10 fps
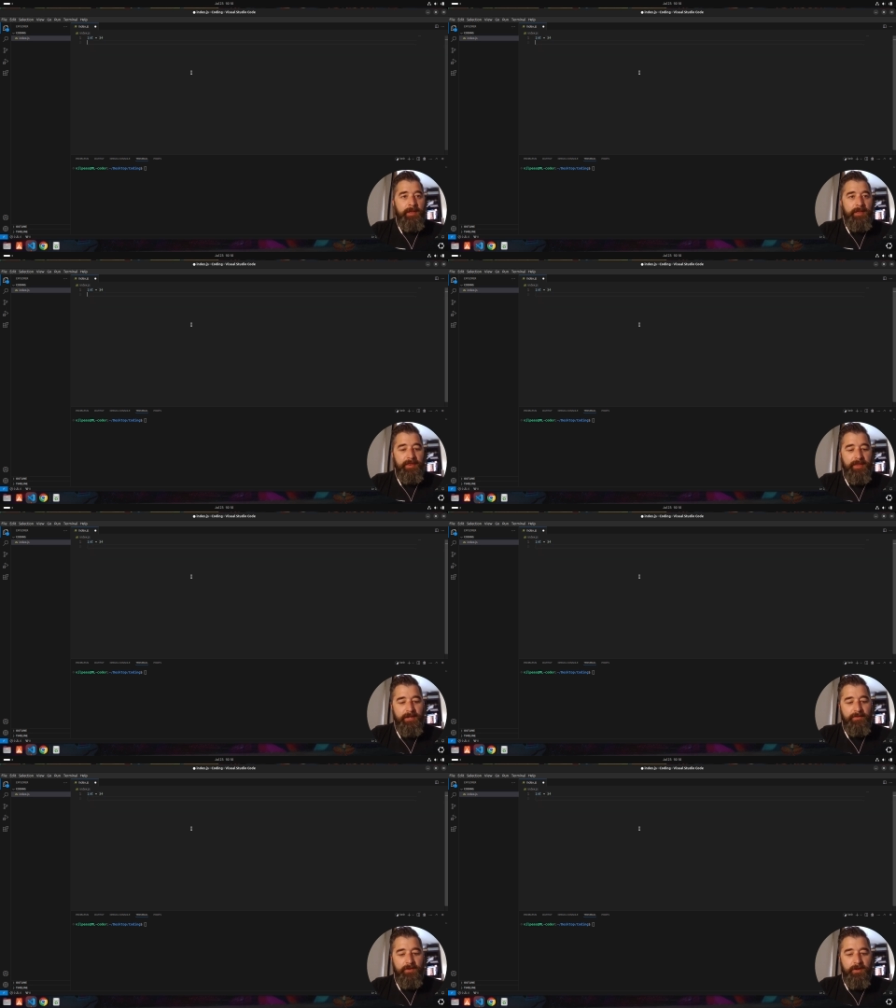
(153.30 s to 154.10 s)
Then
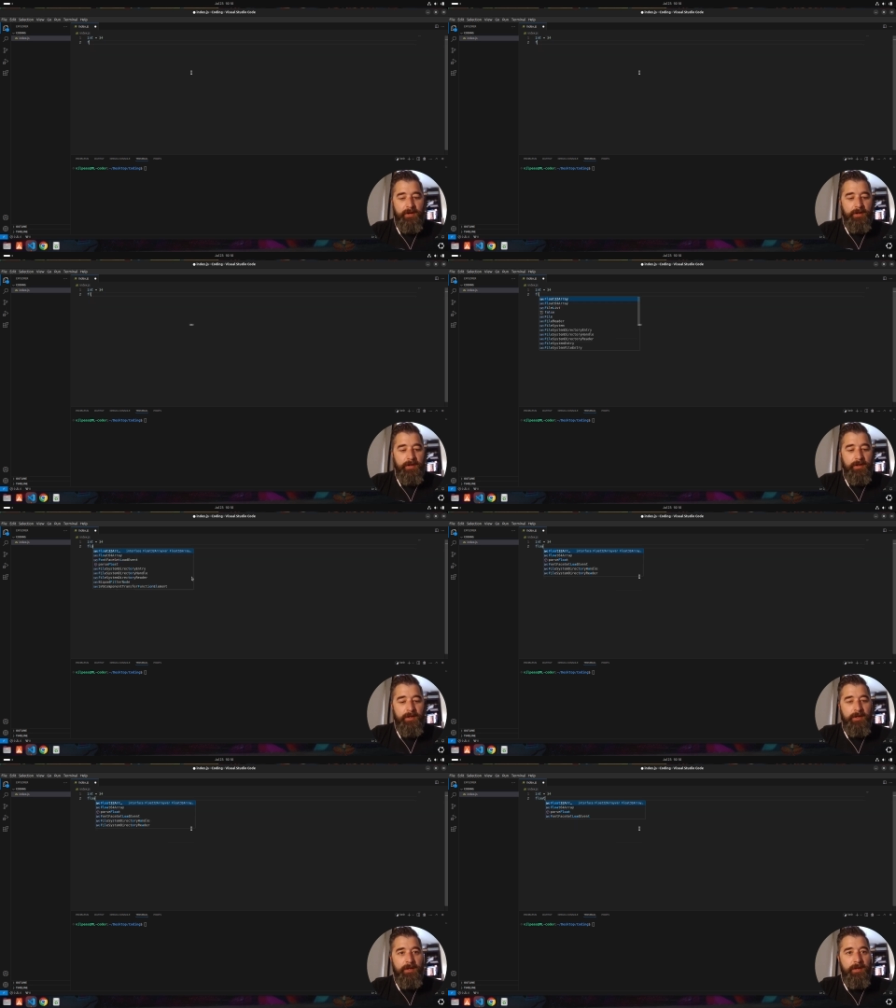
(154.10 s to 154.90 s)
you've got
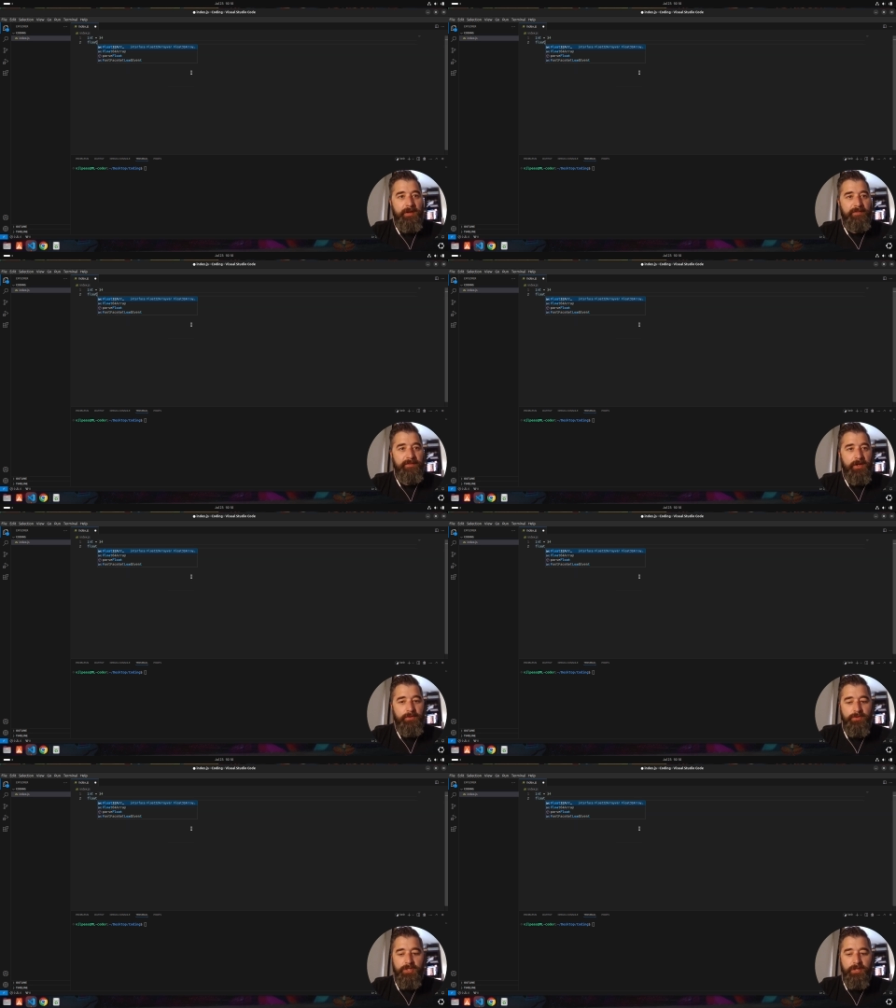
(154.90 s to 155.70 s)
a
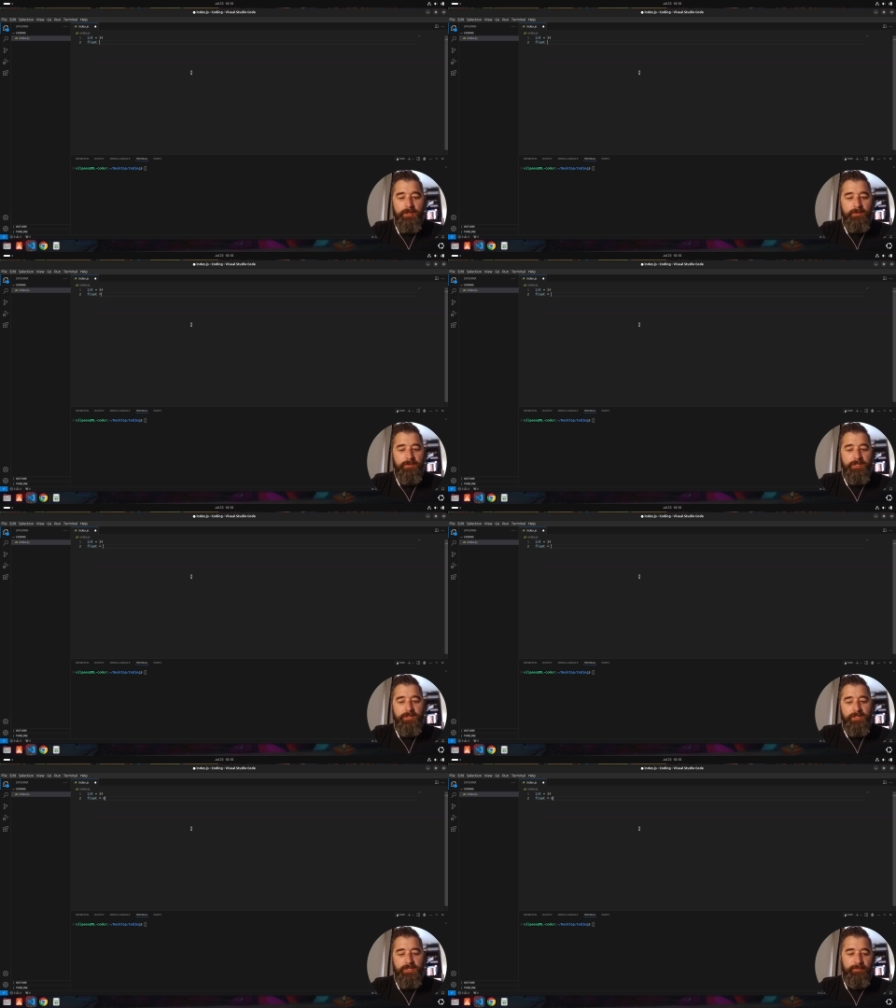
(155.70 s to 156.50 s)
float, which is
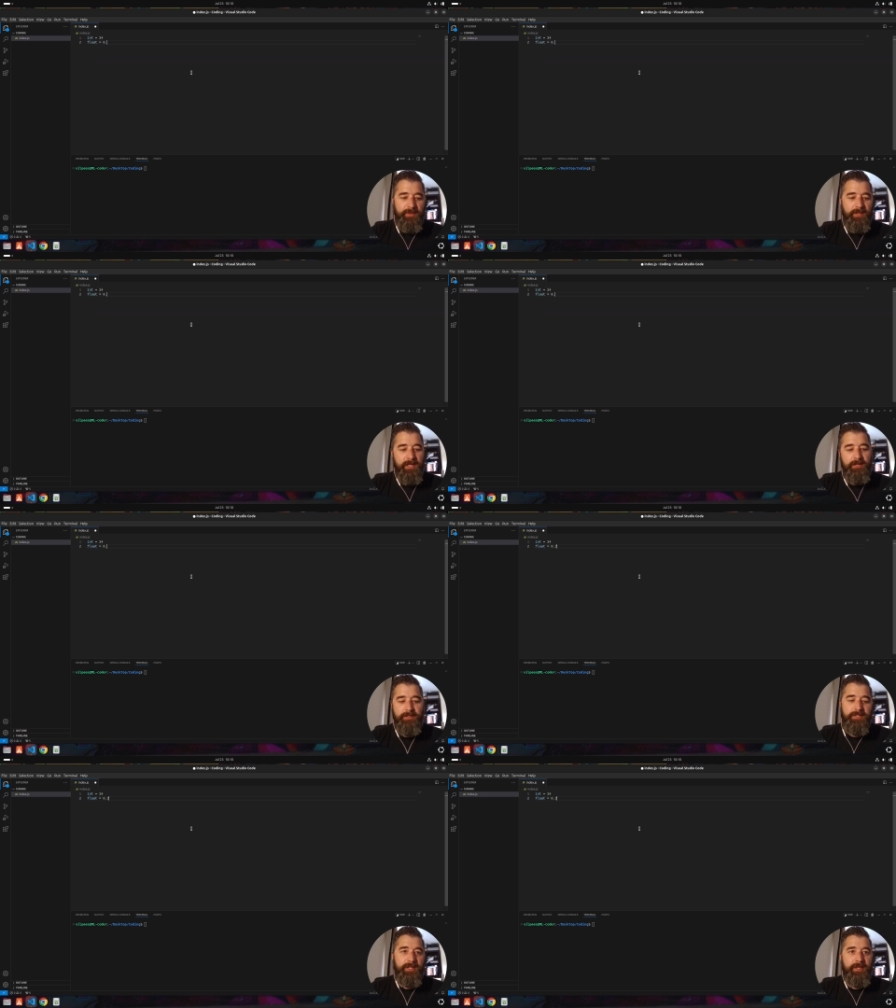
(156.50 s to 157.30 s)
something that
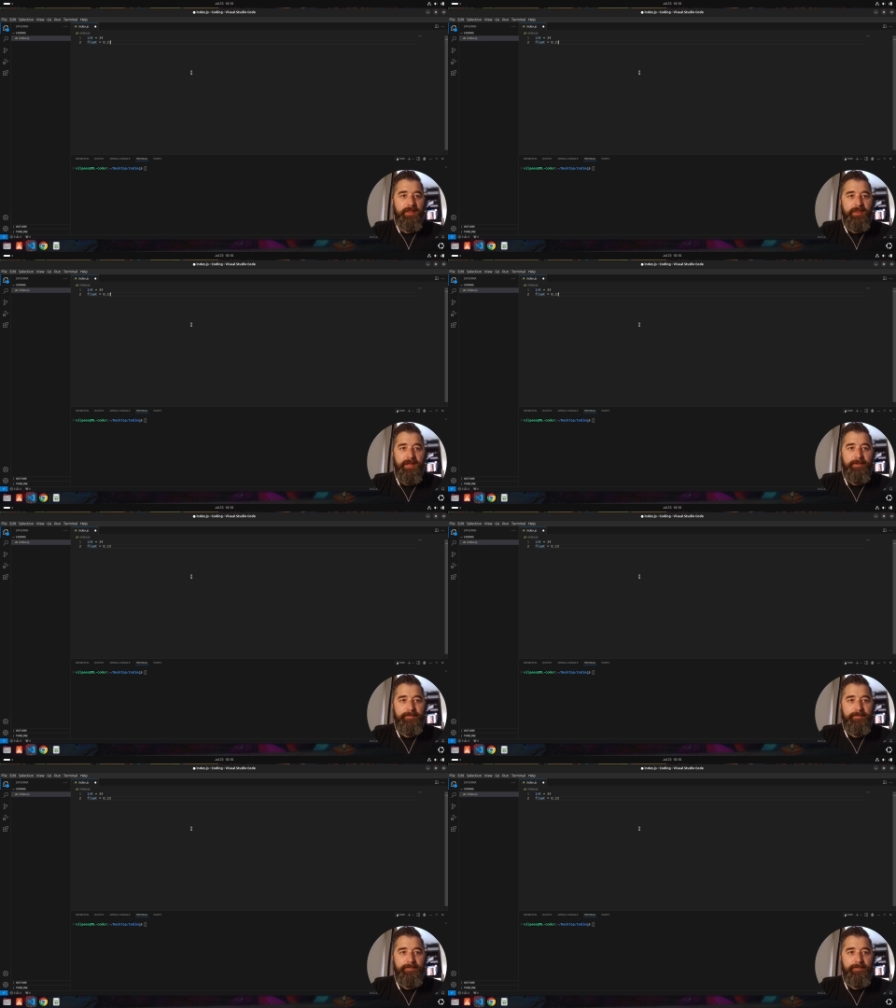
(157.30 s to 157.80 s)
looks like that,